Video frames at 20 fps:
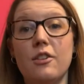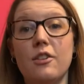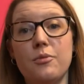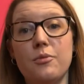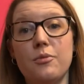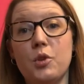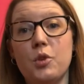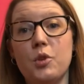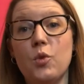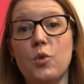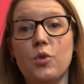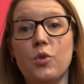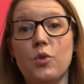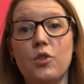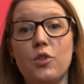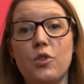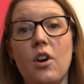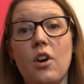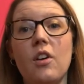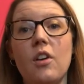from the Corner
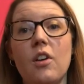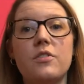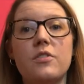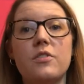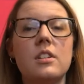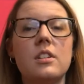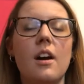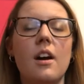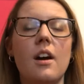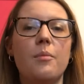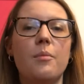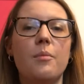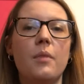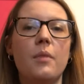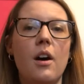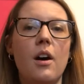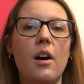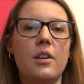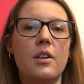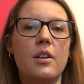of Craft.
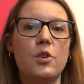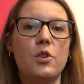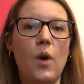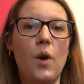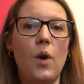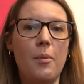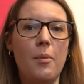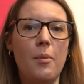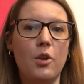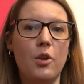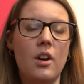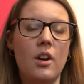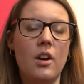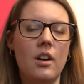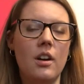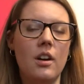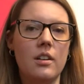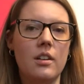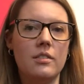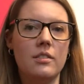I caught up on
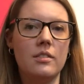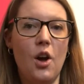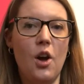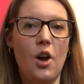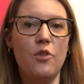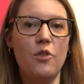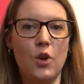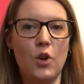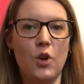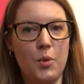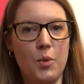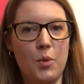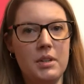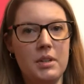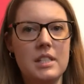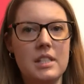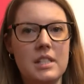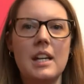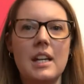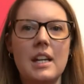her
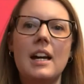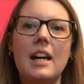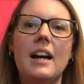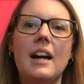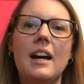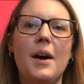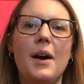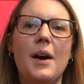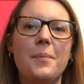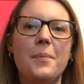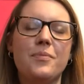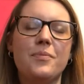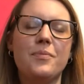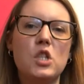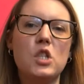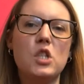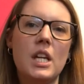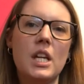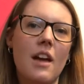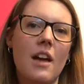Vlogmas.
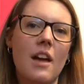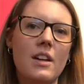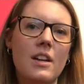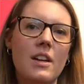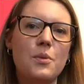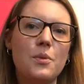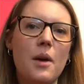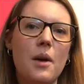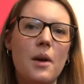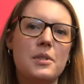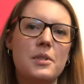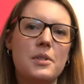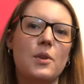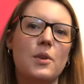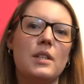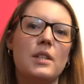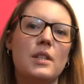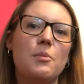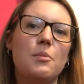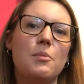That's what I was
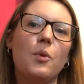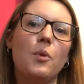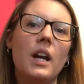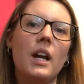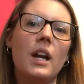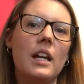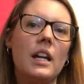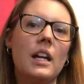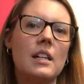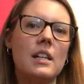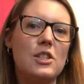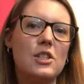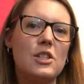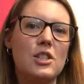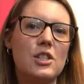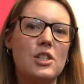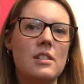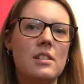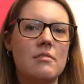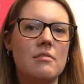doing this morning, and then
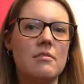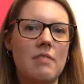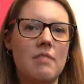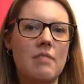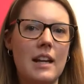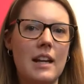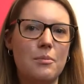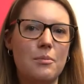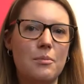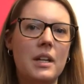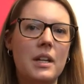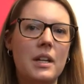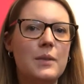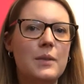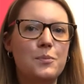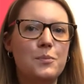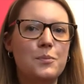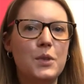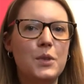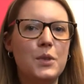just
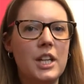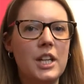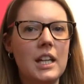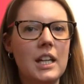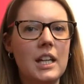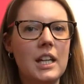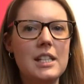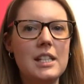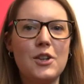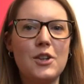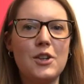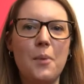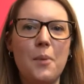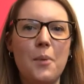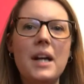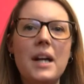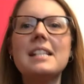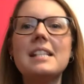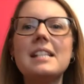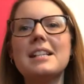randomly looking at Instagram,
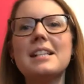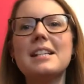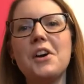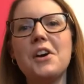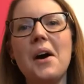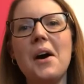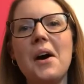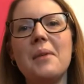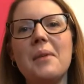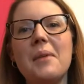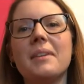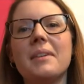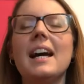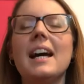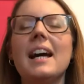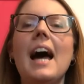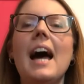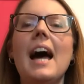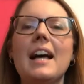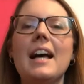wasting time.
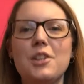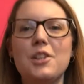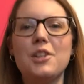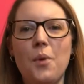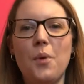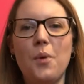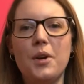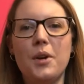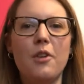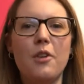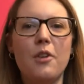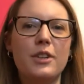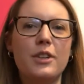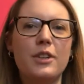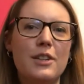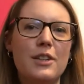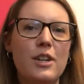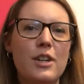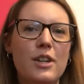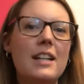And so I woke up
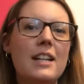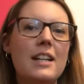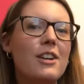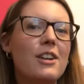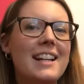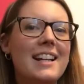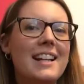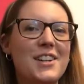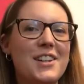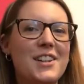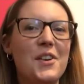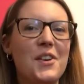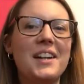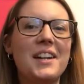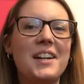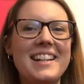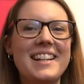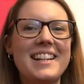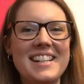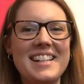feeling really, really
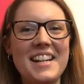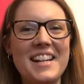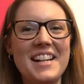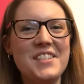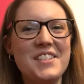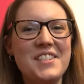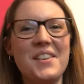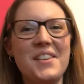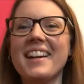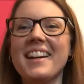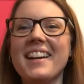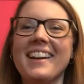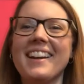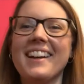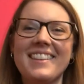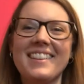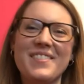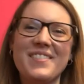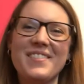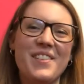groggy because I hadn't drunk
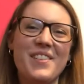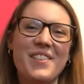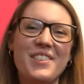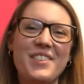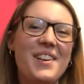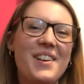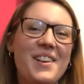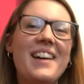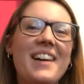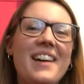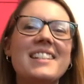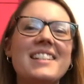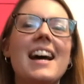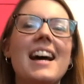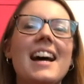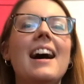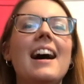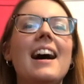anything for a few hours.